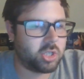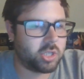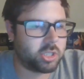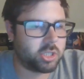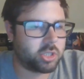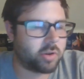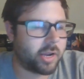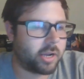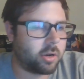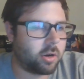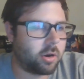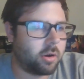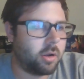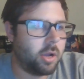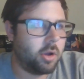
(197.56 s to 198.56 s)

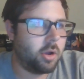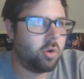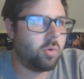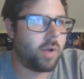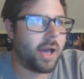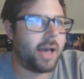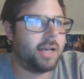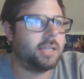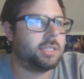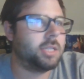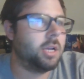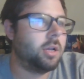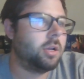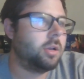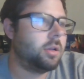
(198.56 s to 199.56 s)
striker who has
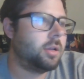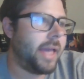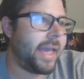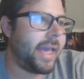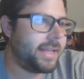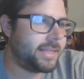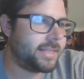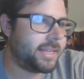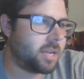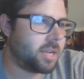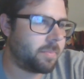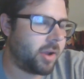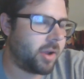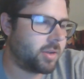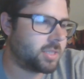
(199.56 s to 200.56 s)
18
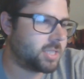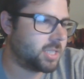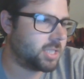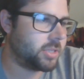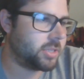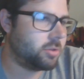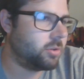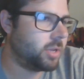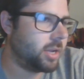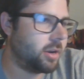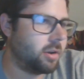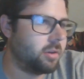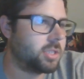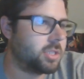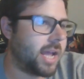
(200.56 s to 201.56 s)
appearances in 2
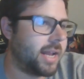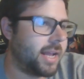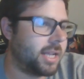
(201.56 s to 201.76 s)
years and has